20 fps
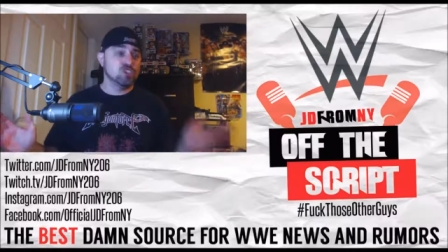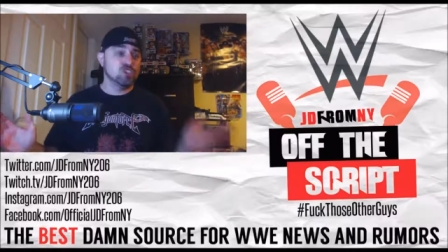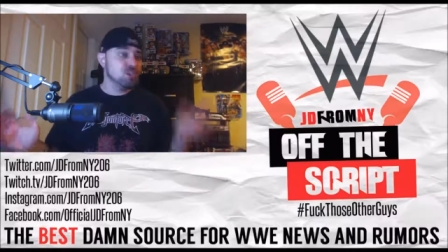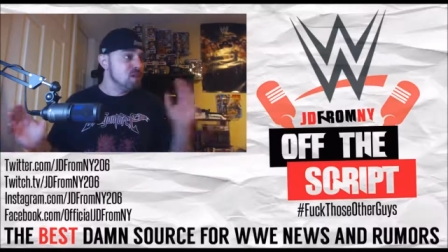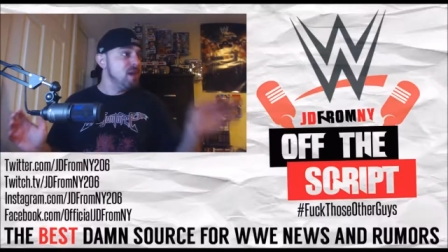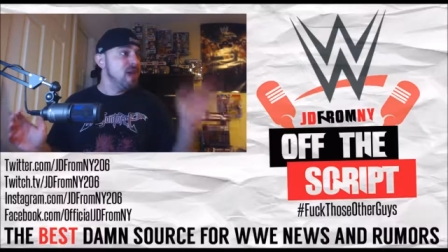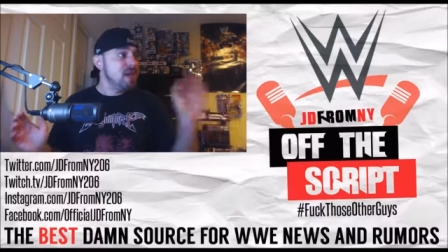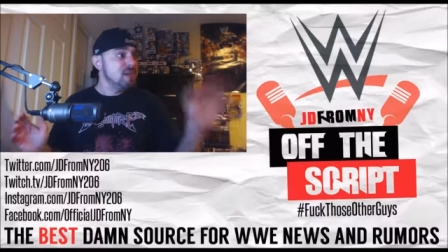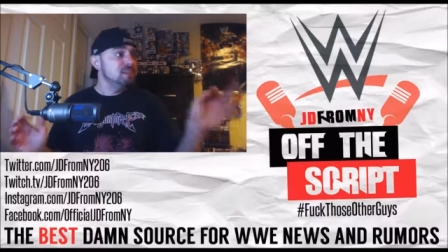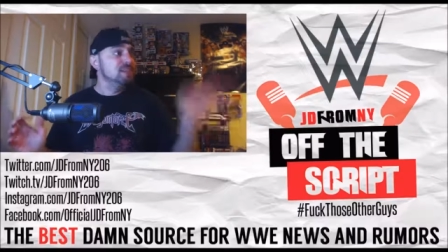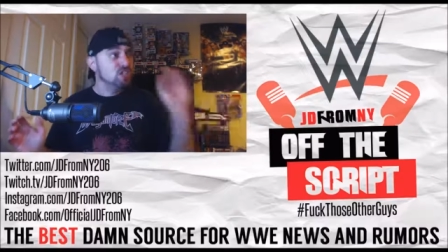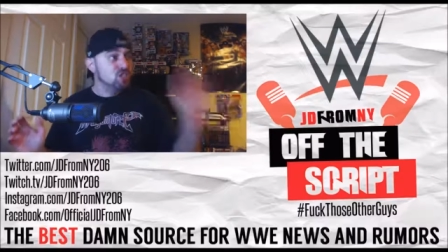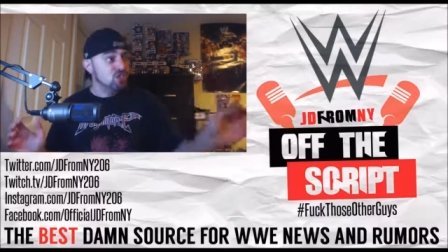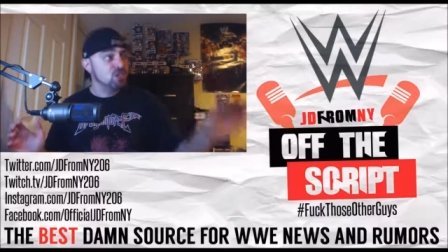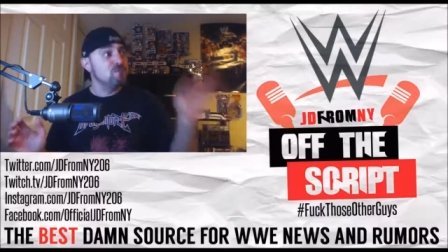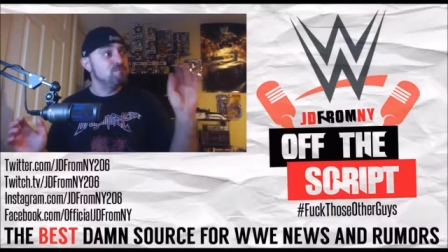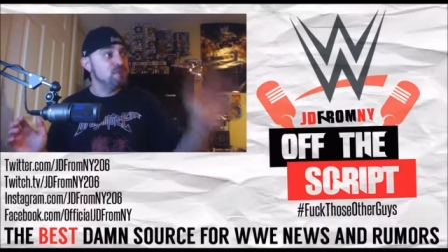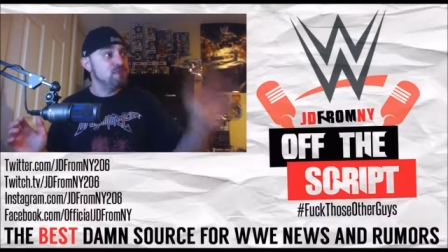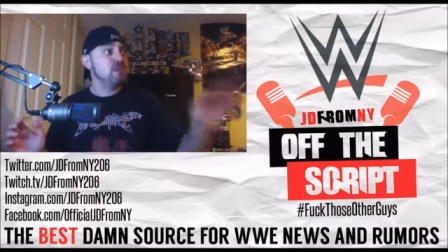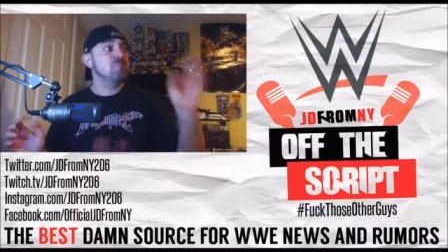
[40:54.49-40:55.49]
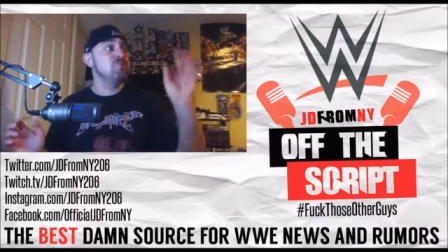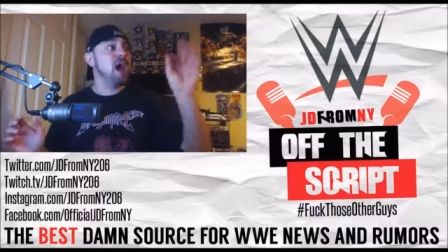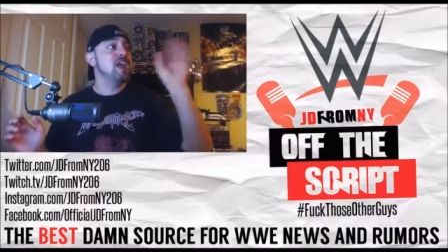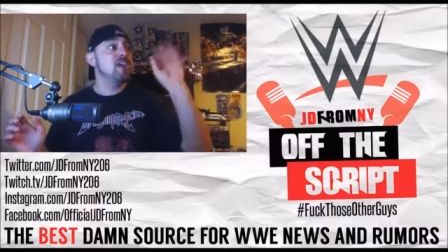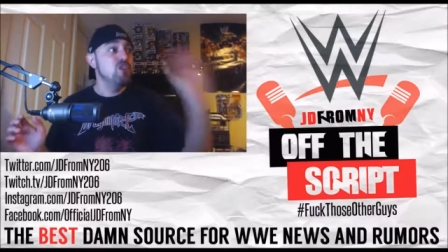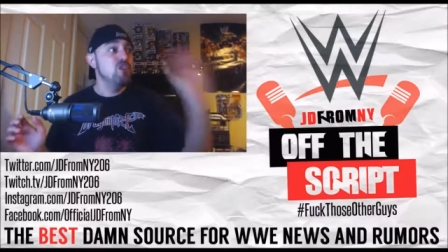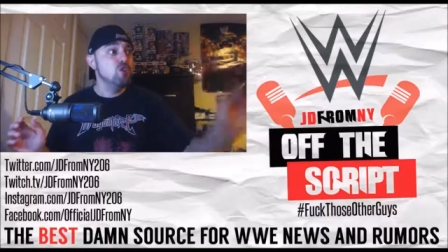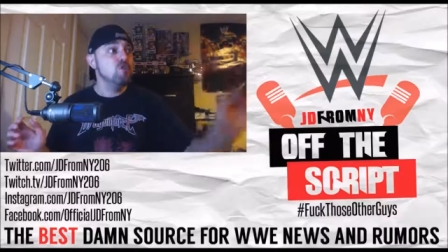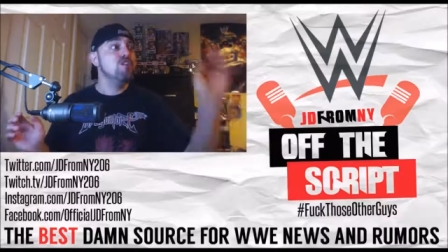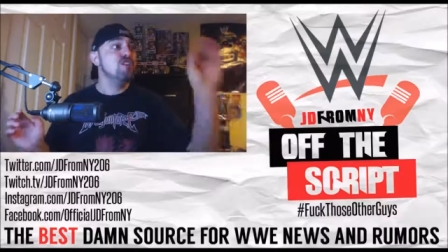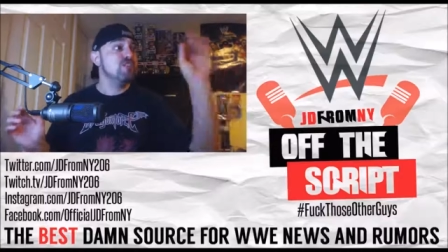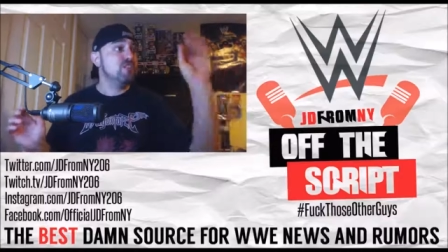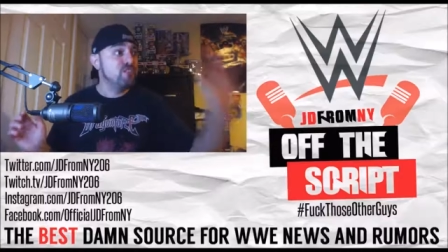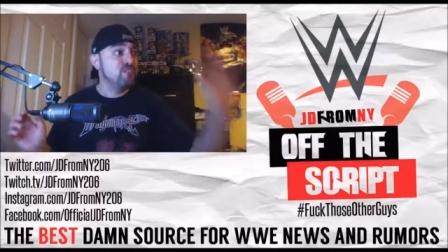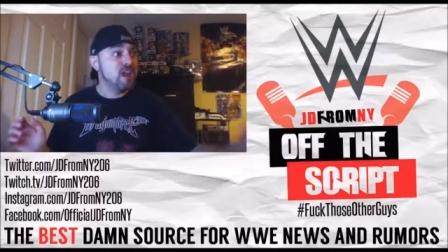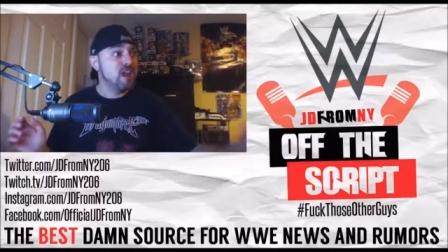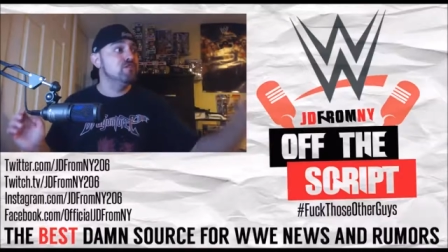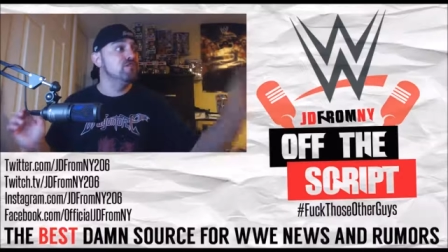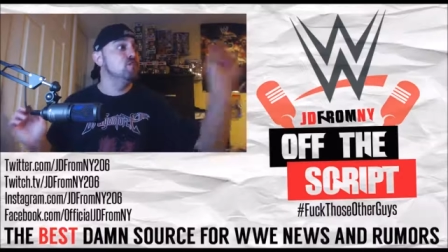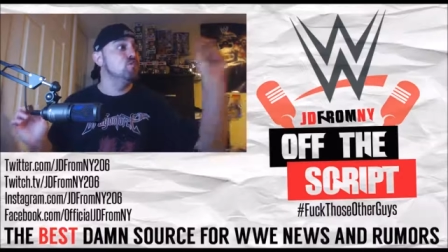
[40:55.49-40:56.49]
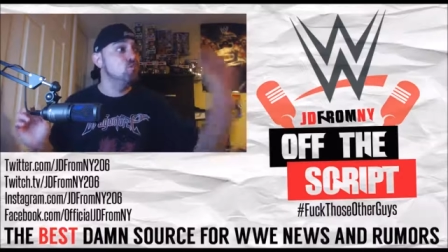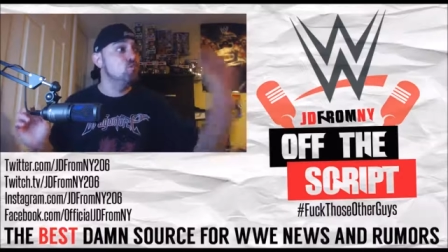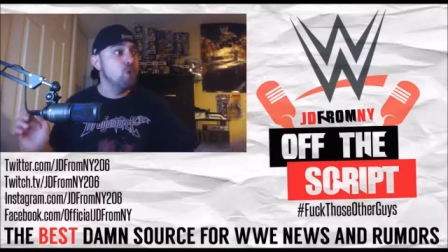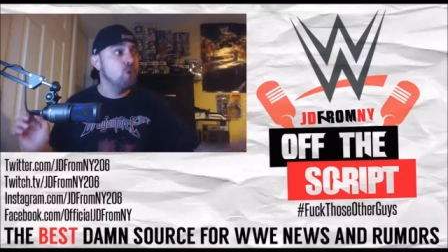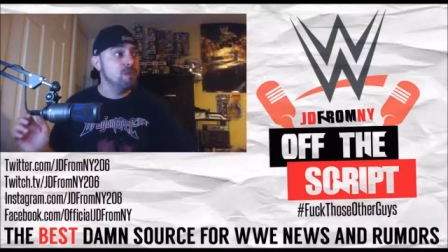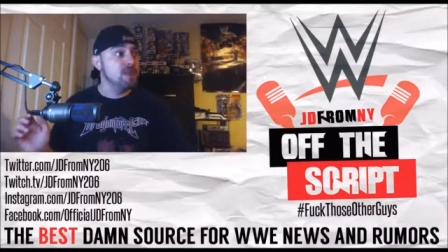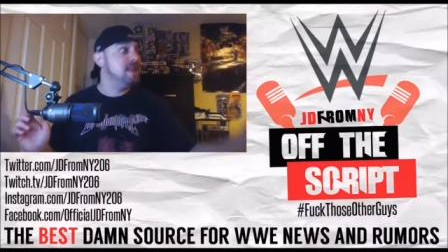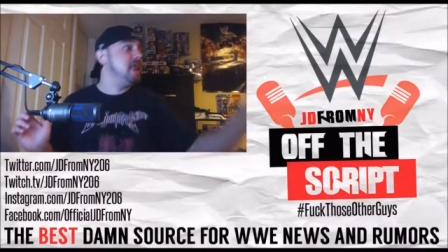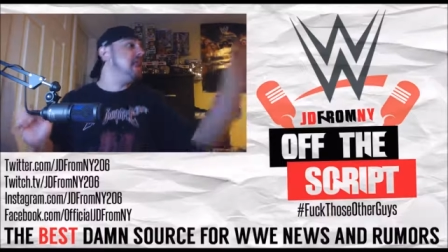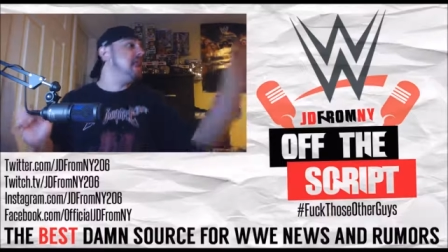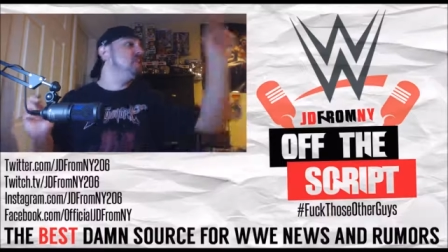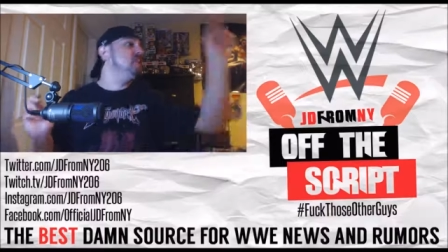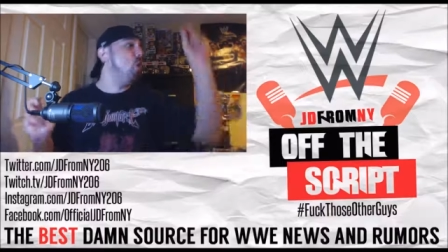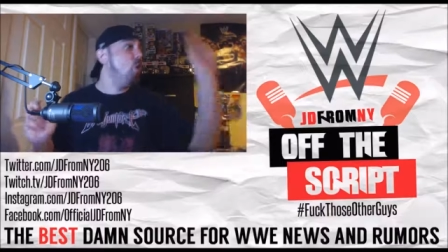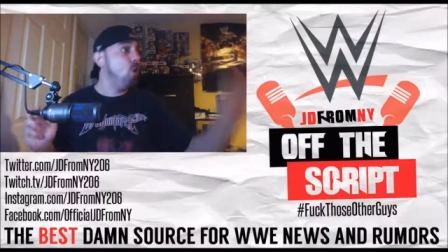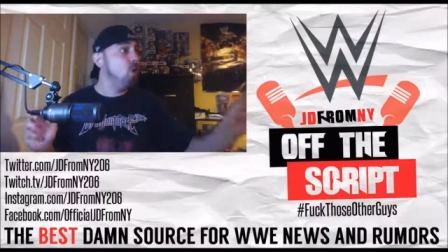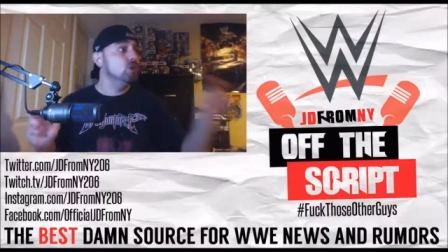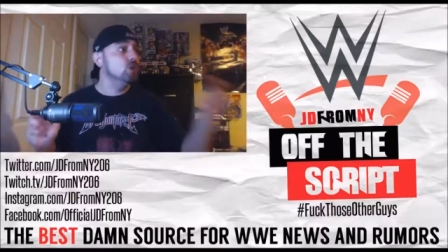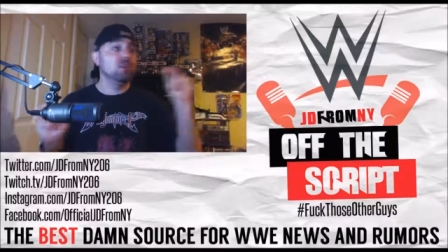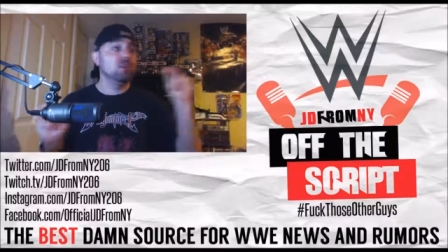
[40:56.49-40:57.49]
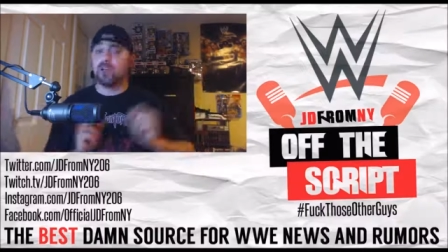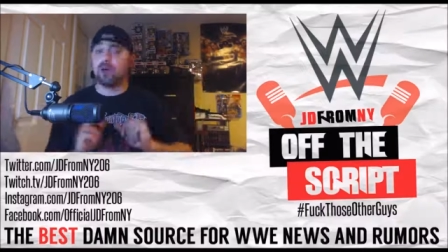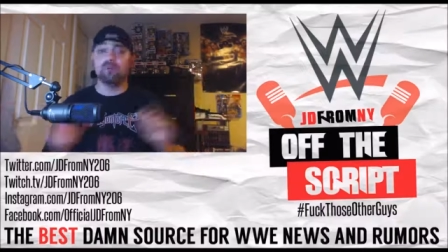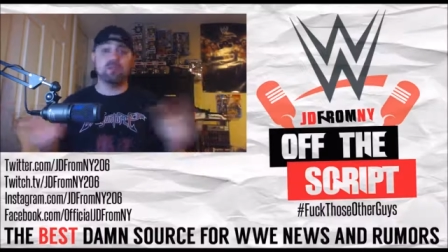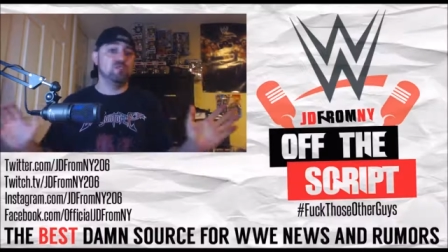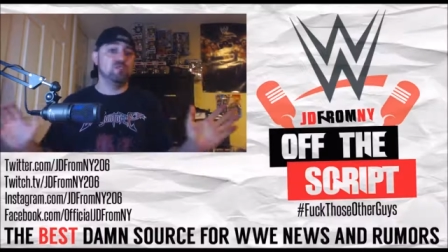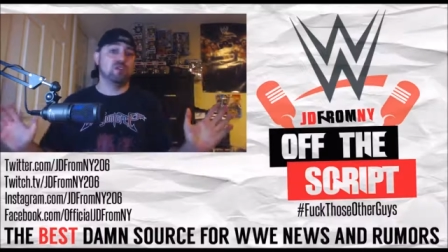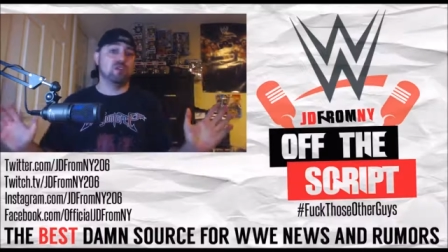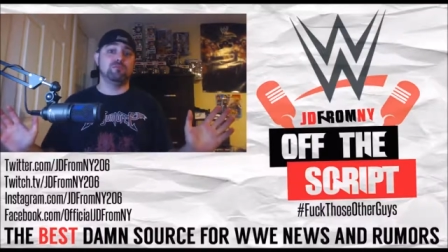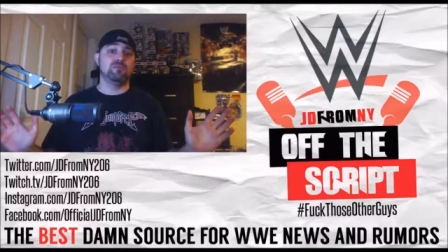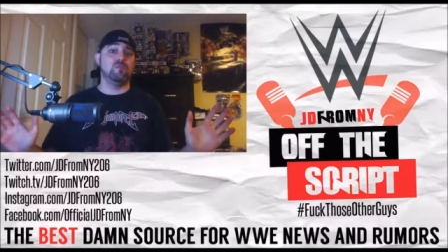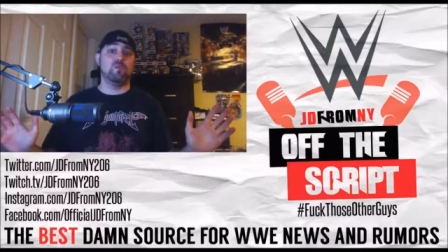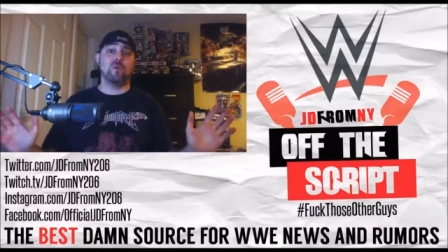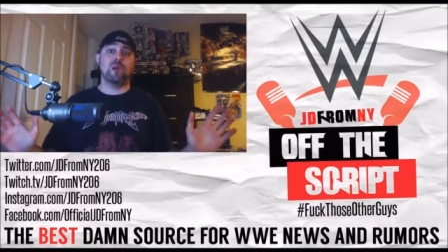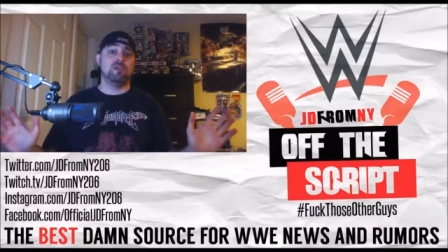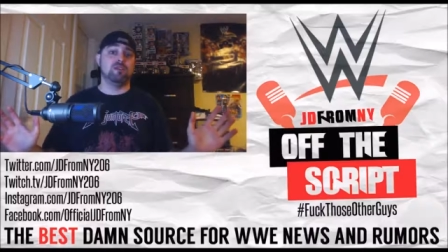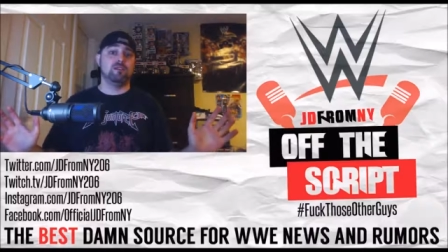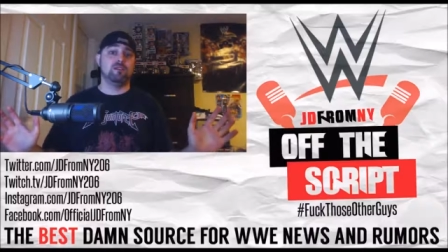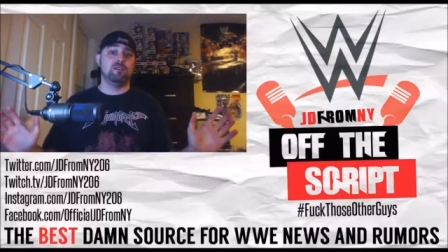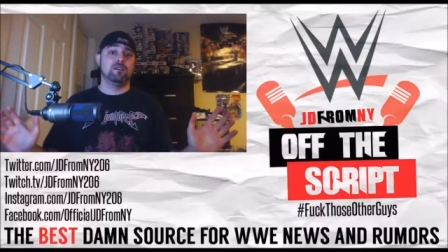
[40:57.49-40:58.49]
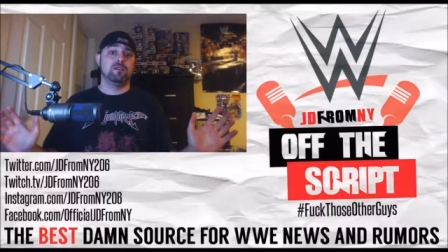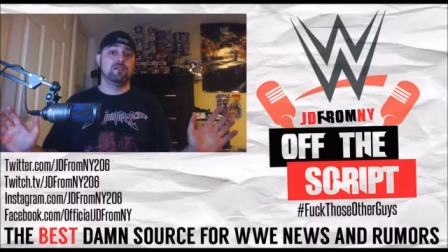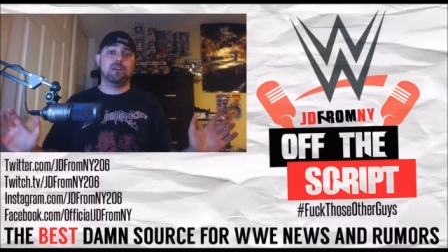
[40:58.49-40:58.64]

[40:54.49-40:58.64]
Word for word: She may legit be my new favorite woman in all of WWE.